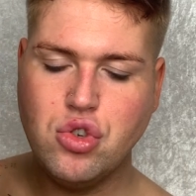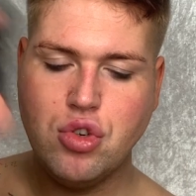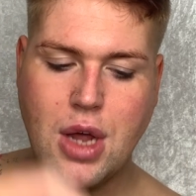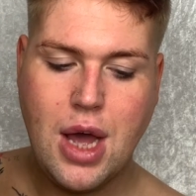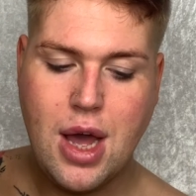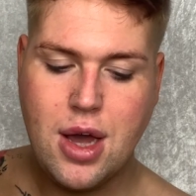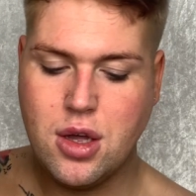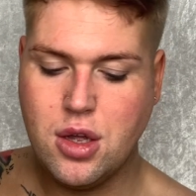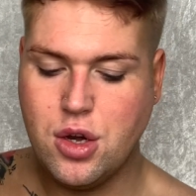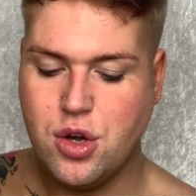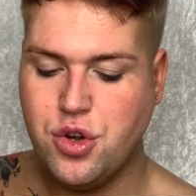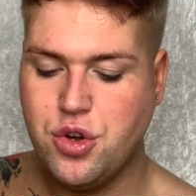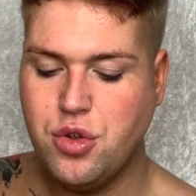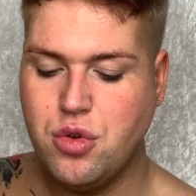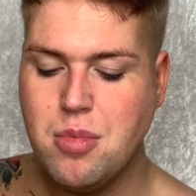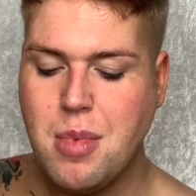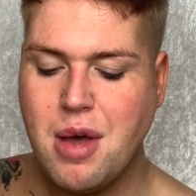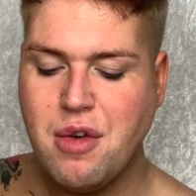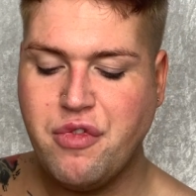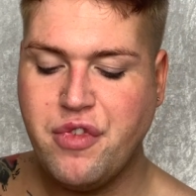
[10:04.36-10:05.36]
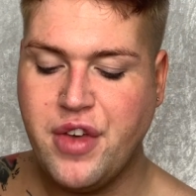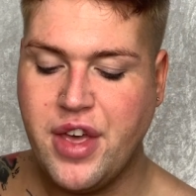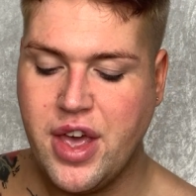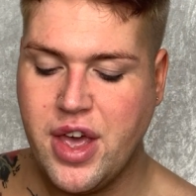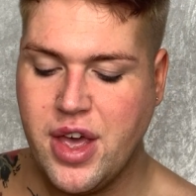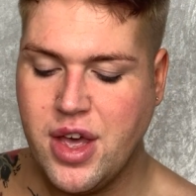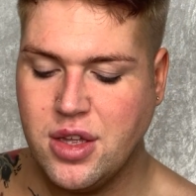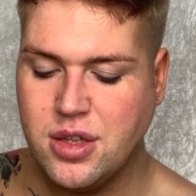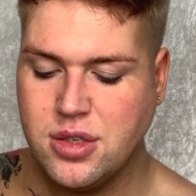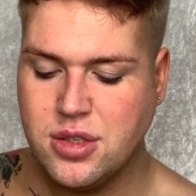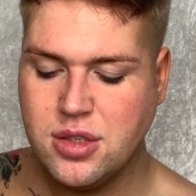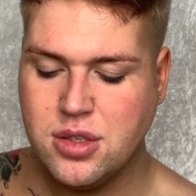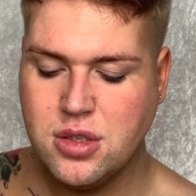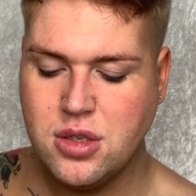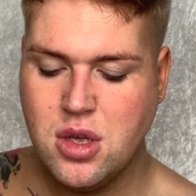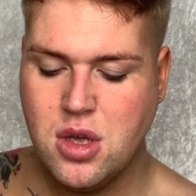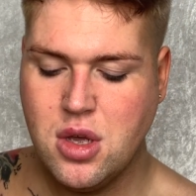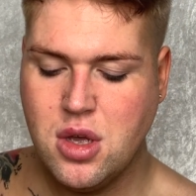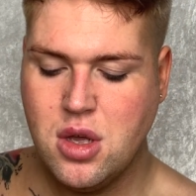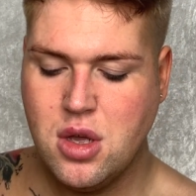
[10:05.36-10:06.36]
dark and do my face,
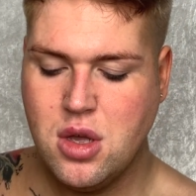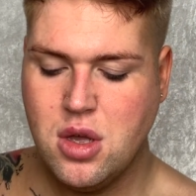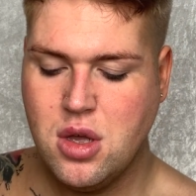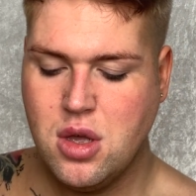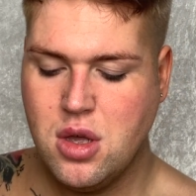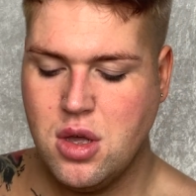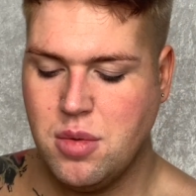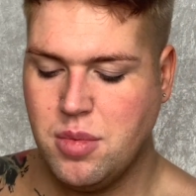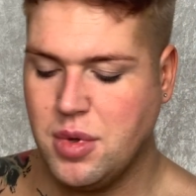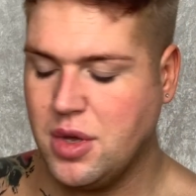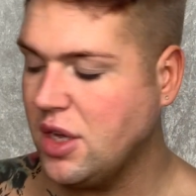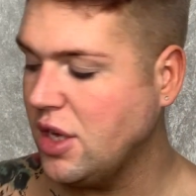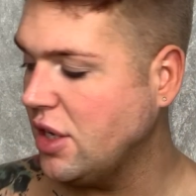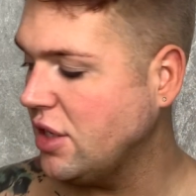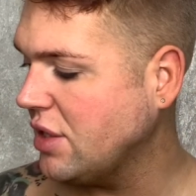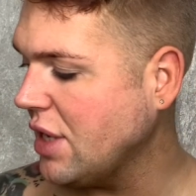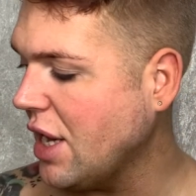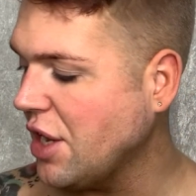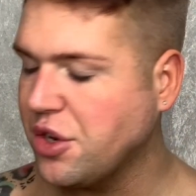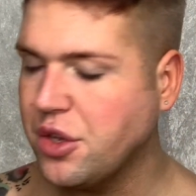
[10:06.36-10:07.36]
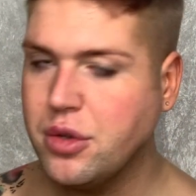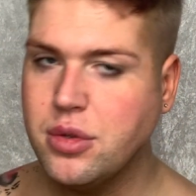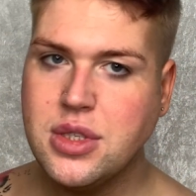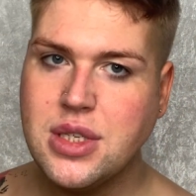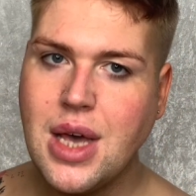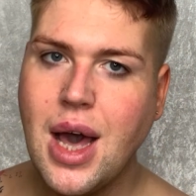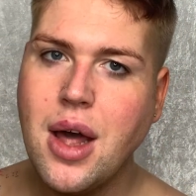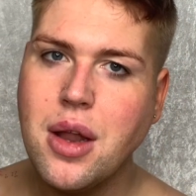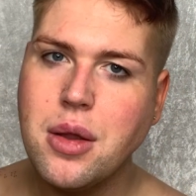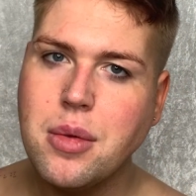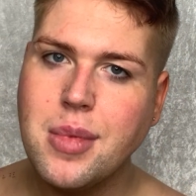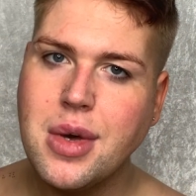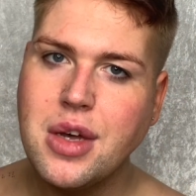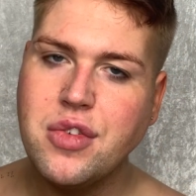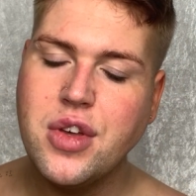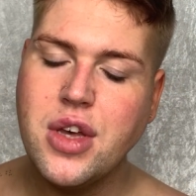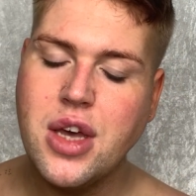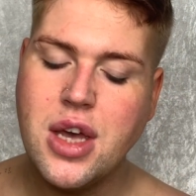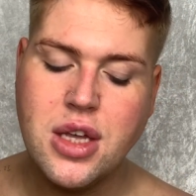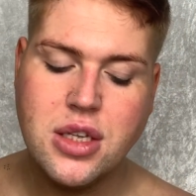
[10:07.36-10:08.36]
because I do tan my
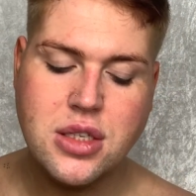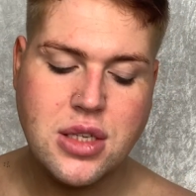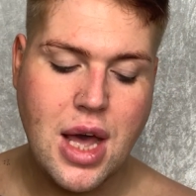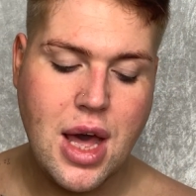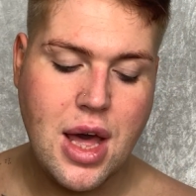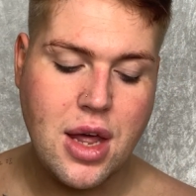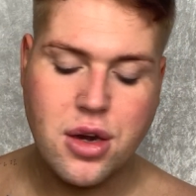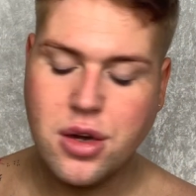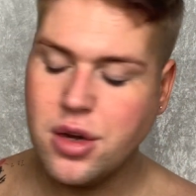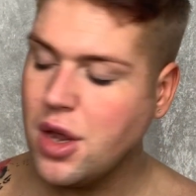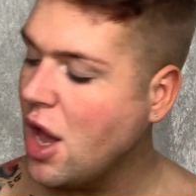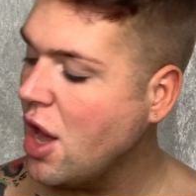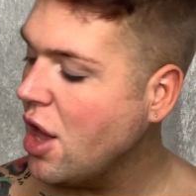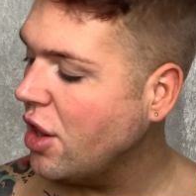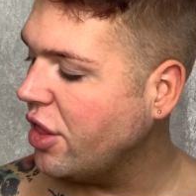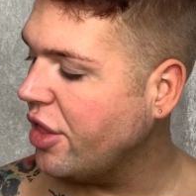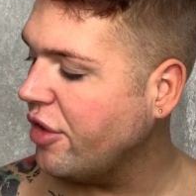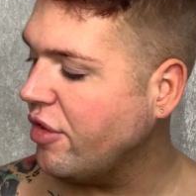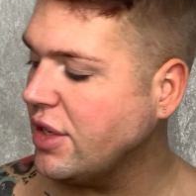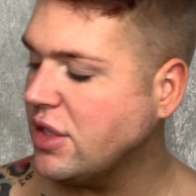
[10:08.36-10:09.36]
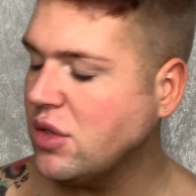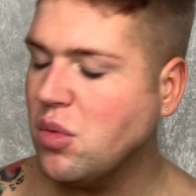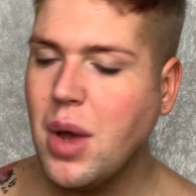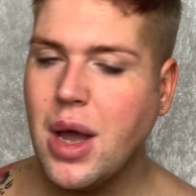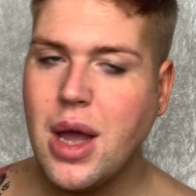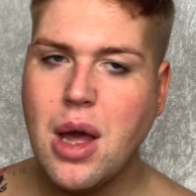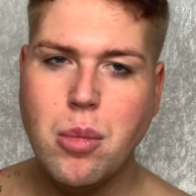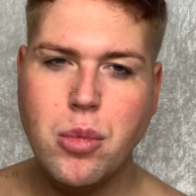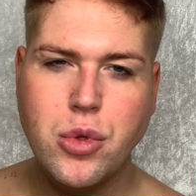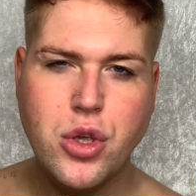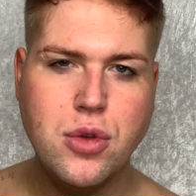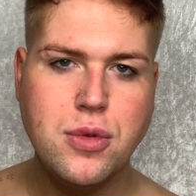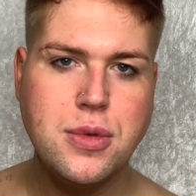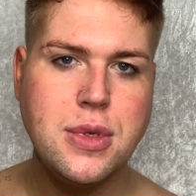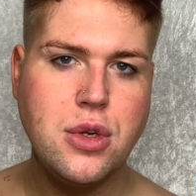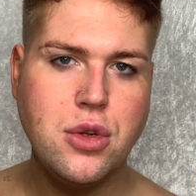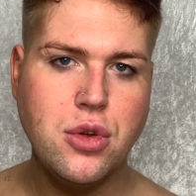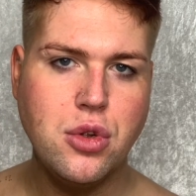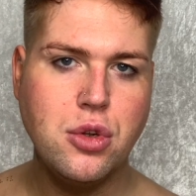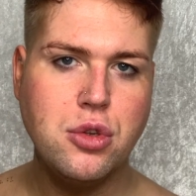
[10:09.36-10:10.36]
face, and the reason why I'm
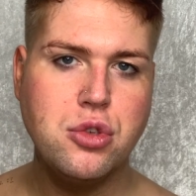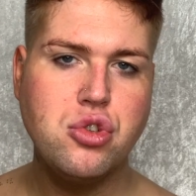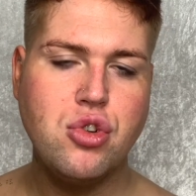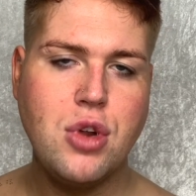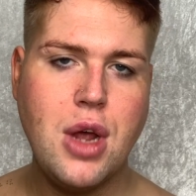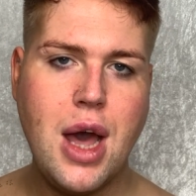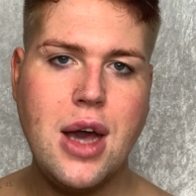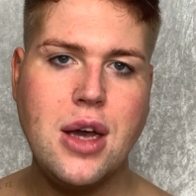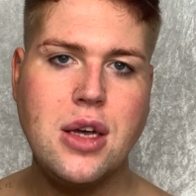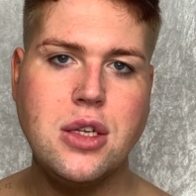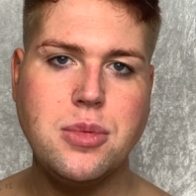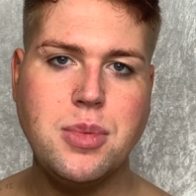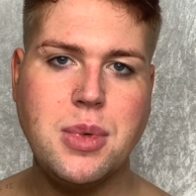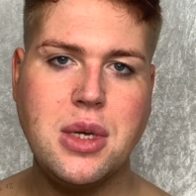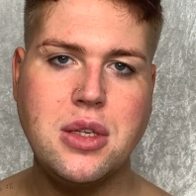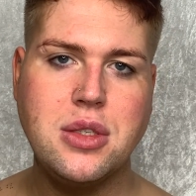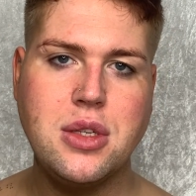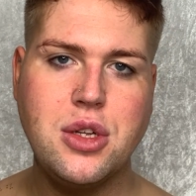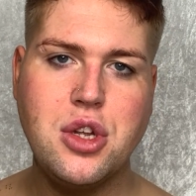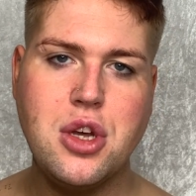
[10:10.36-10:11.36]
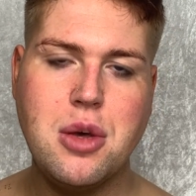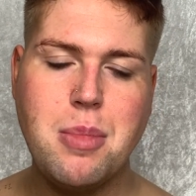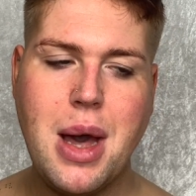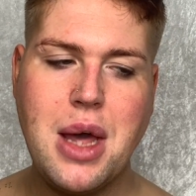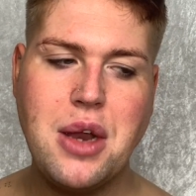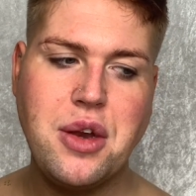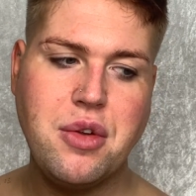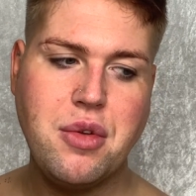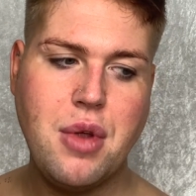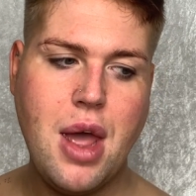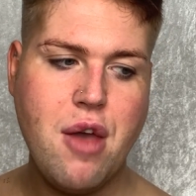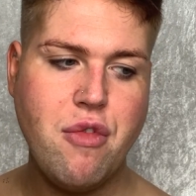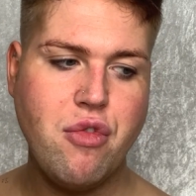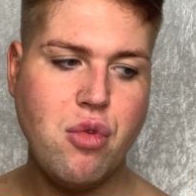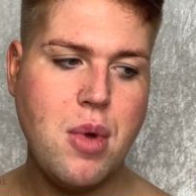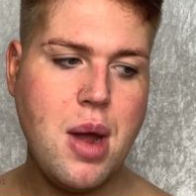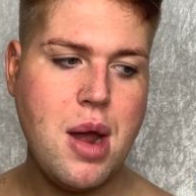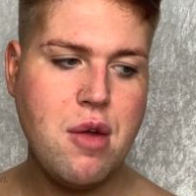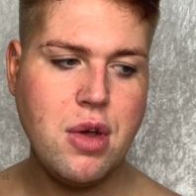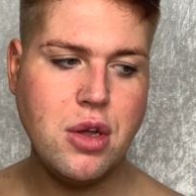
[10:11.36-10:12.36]
using ultra dark is because I don't mind
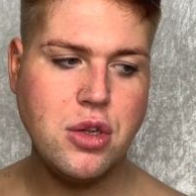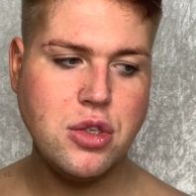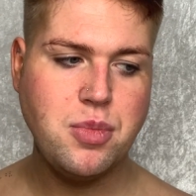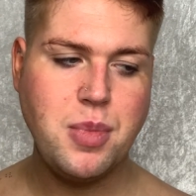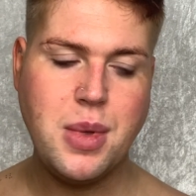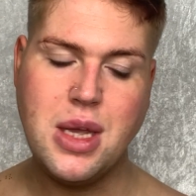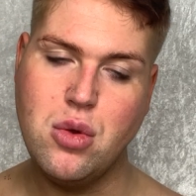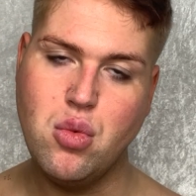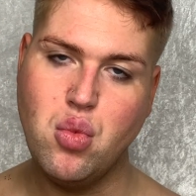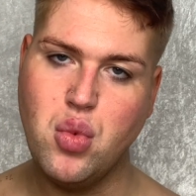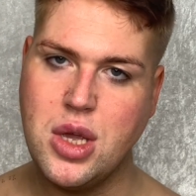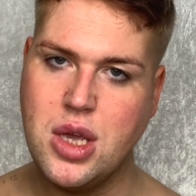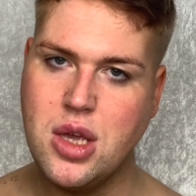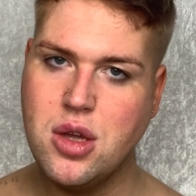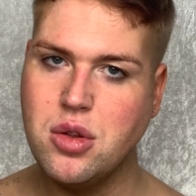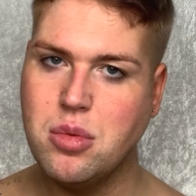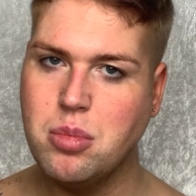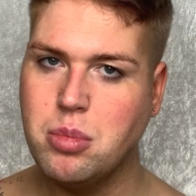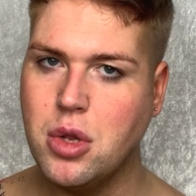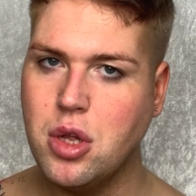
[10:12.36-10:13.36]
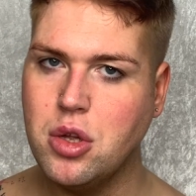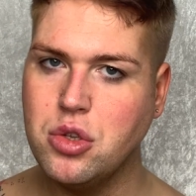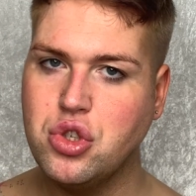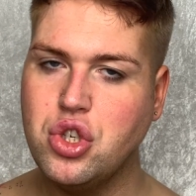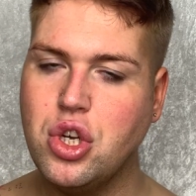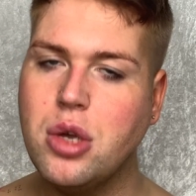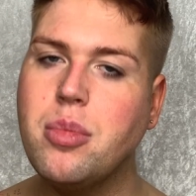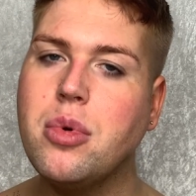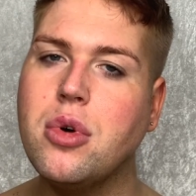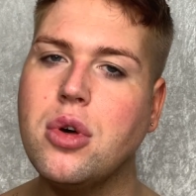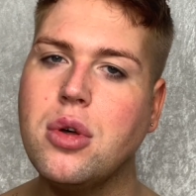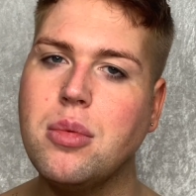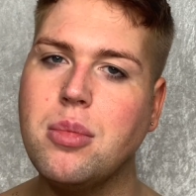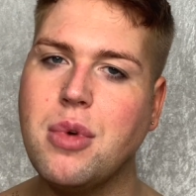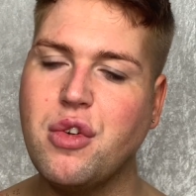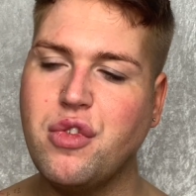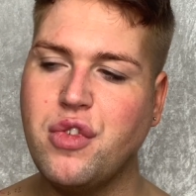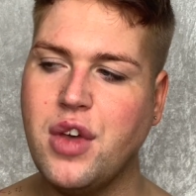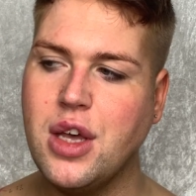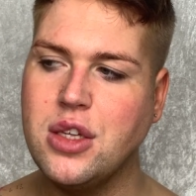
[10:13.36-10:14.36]
everywhere else being weird and blotchy, but my
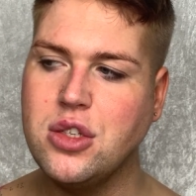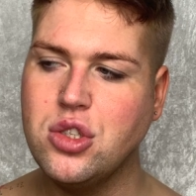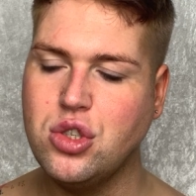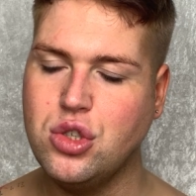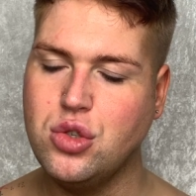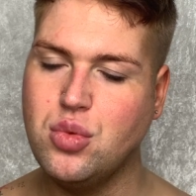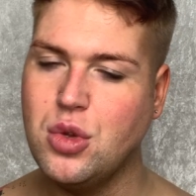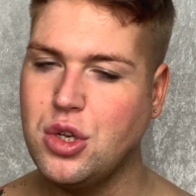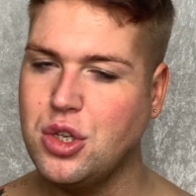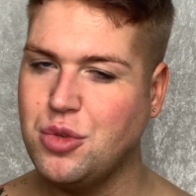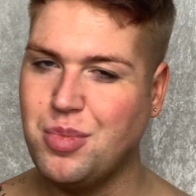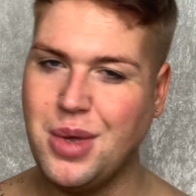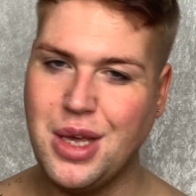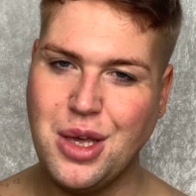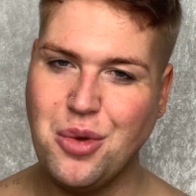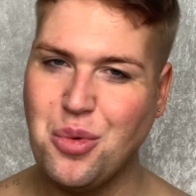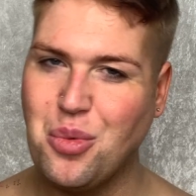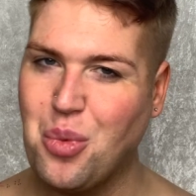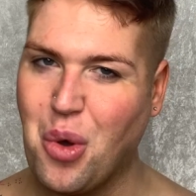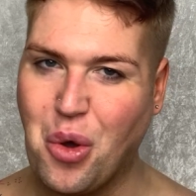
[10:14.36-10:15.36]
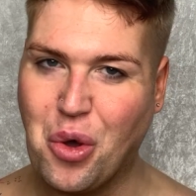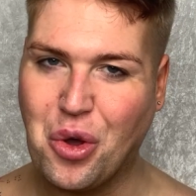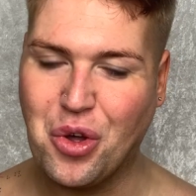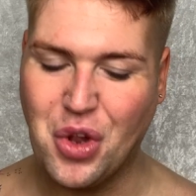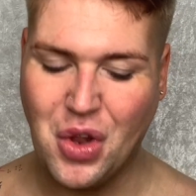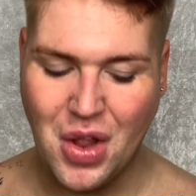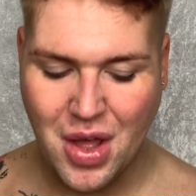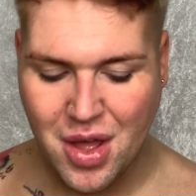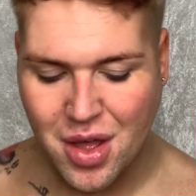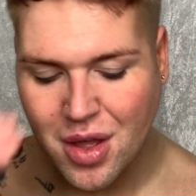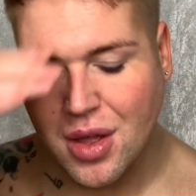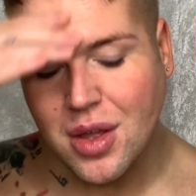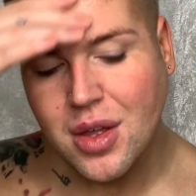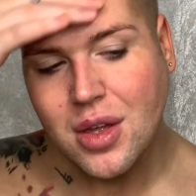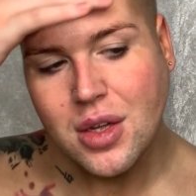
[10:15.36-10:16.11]
face I just want to be one colour.